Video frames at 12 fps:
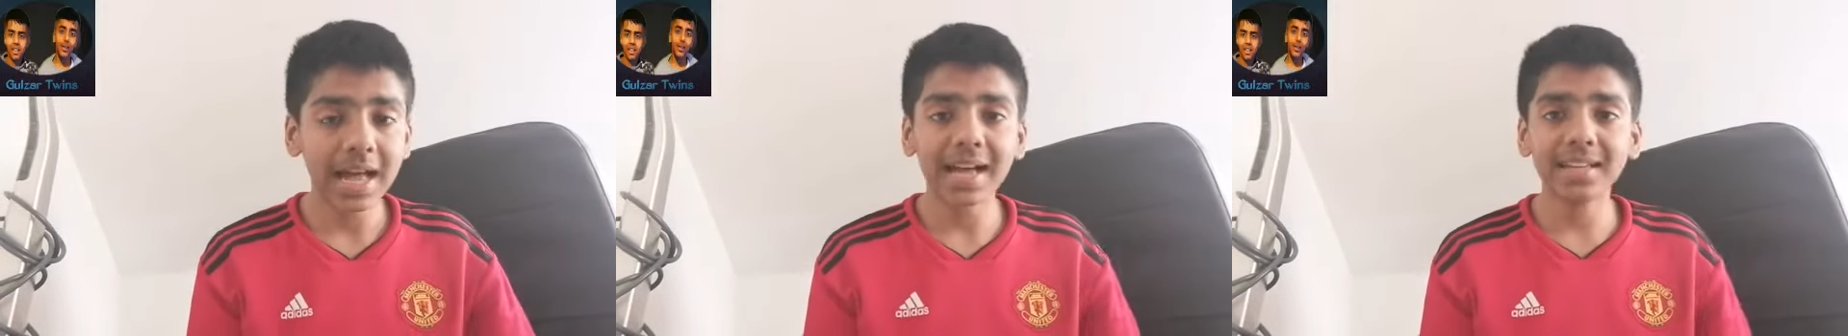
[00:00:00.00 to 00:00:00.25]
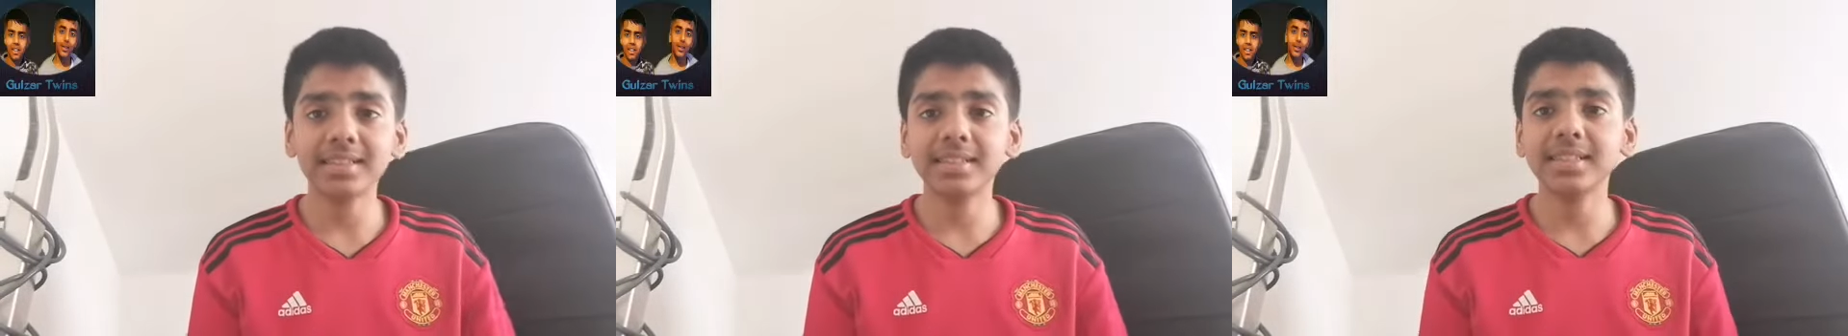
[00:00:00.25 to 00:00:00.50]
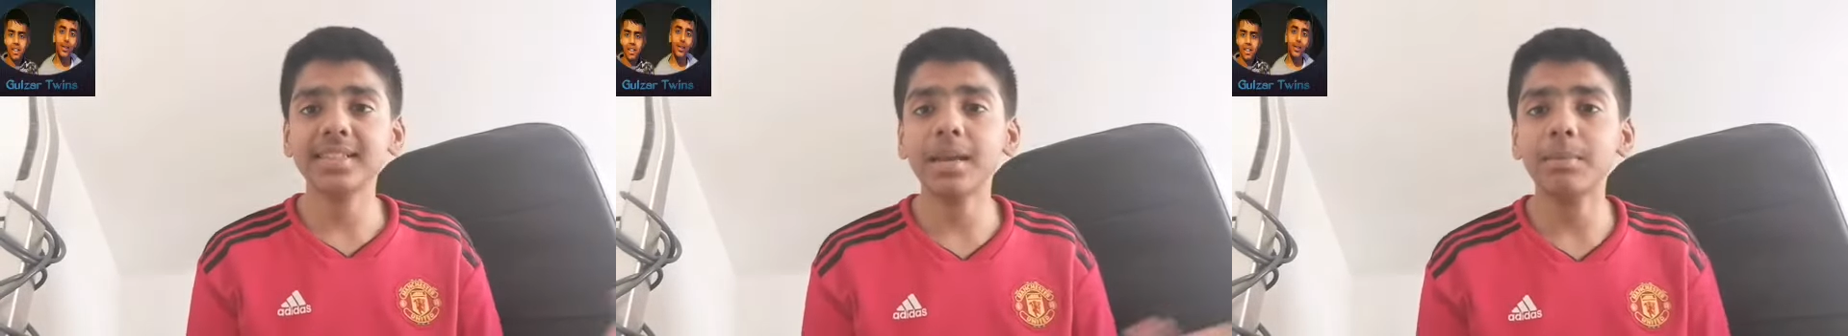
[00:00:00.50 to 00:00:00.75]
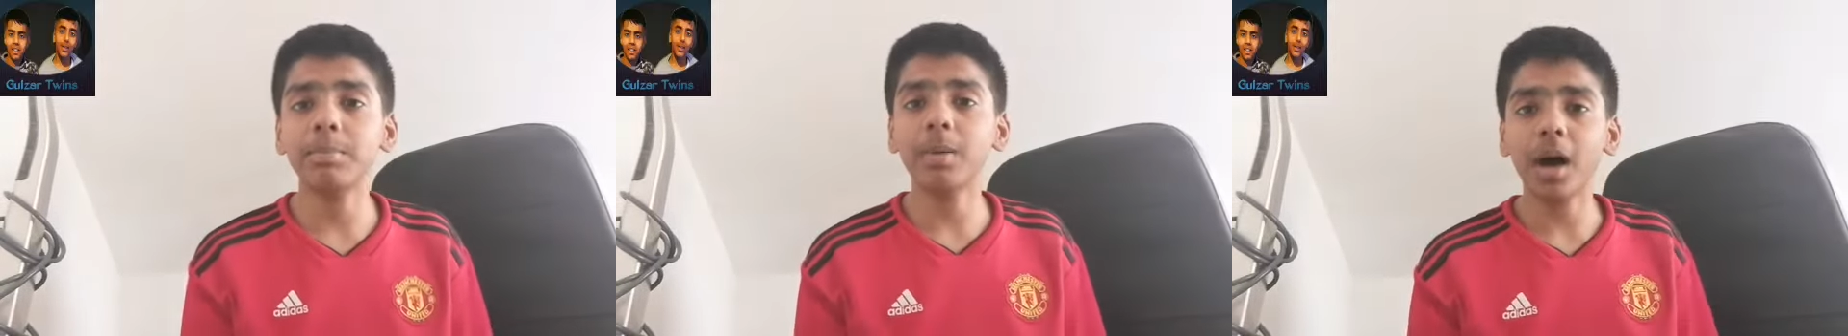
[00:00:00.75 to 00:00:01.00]
and he
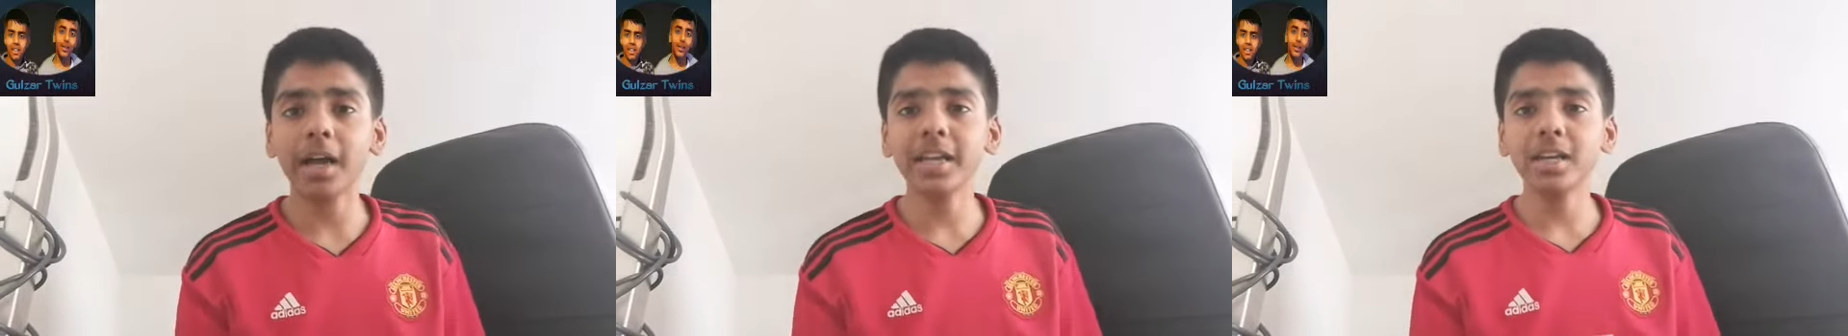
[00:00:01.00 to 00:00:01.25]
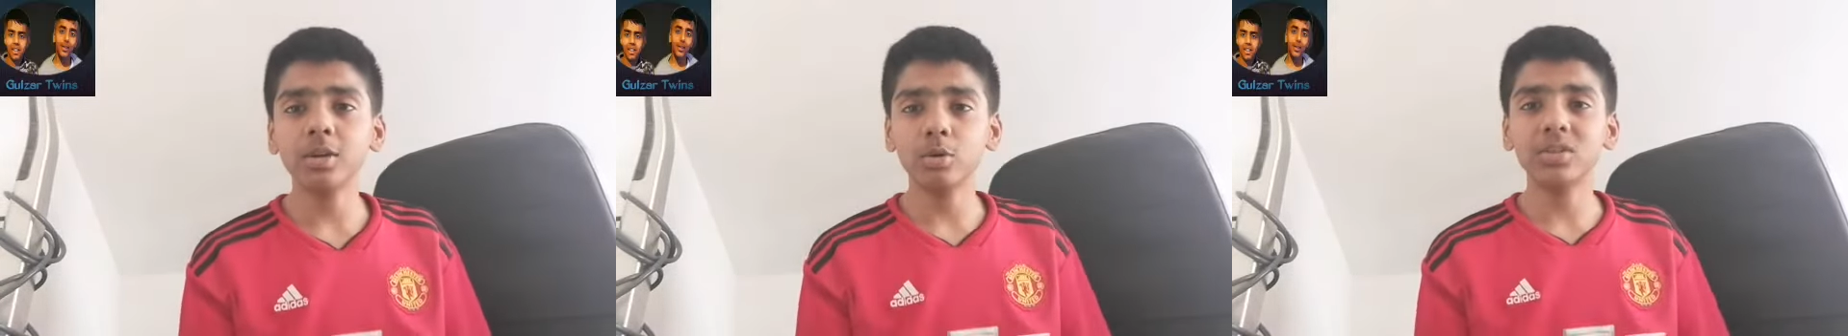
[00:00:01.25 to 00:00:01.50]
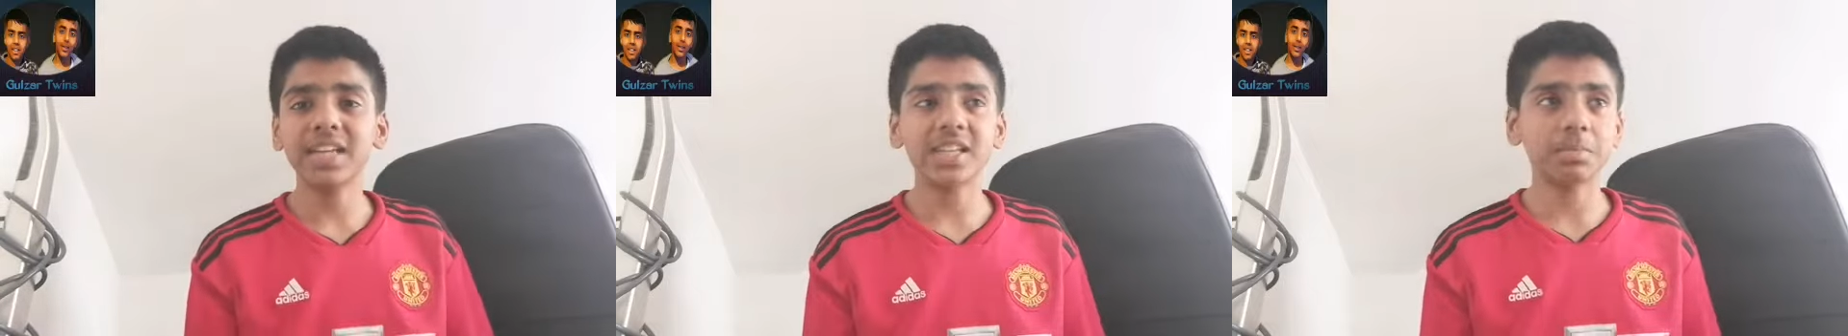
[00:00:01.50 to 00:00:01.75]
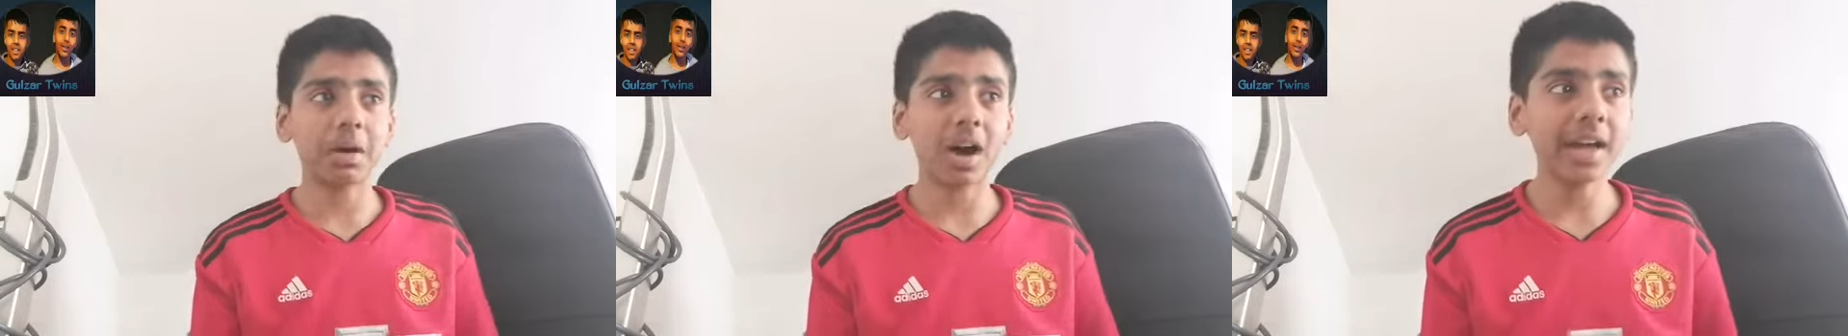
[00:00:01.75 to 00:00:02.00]
said bye. Who
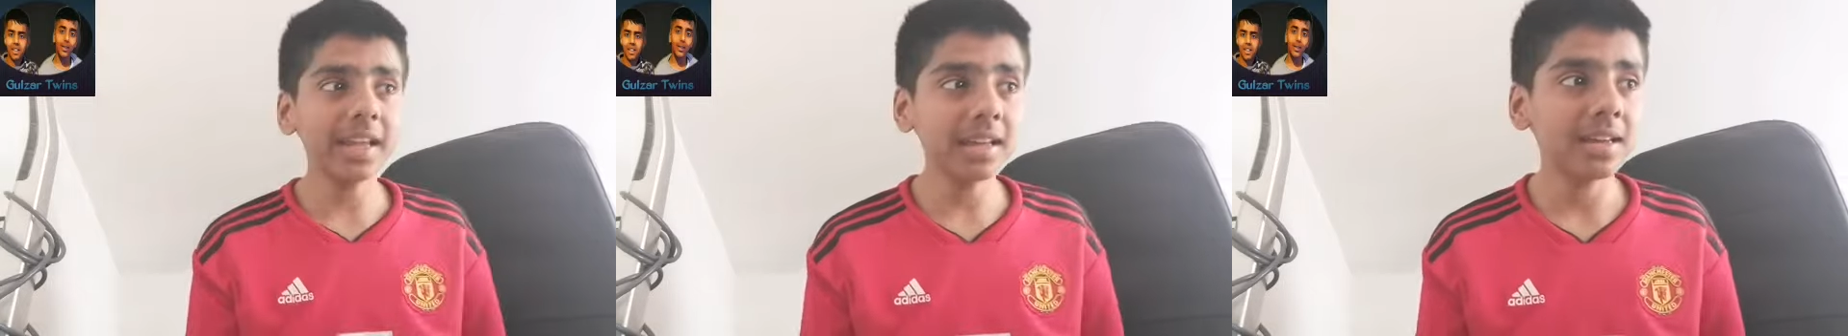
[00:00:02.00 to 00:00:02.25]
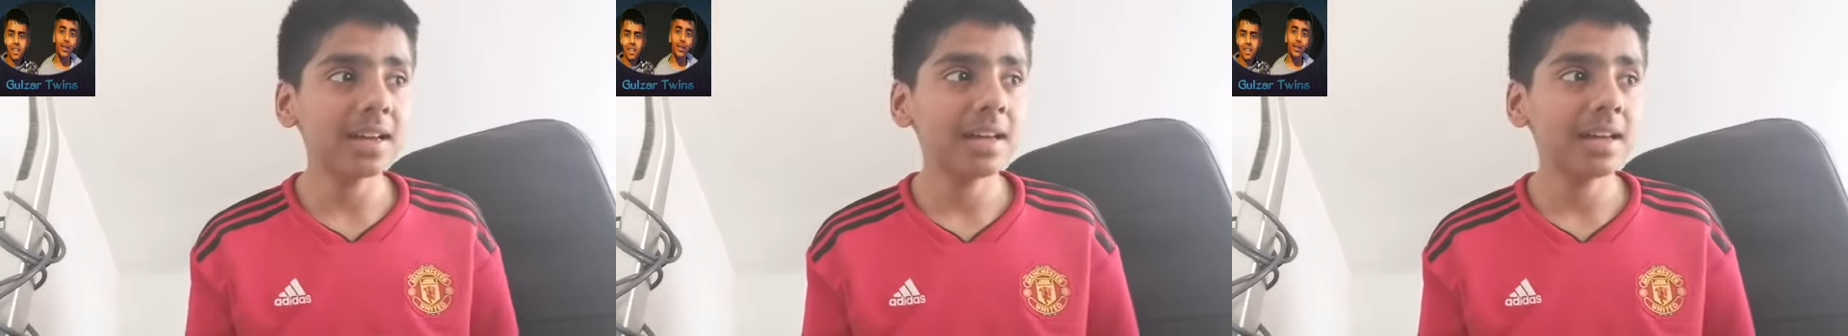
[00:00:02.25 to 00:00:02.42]
says bye?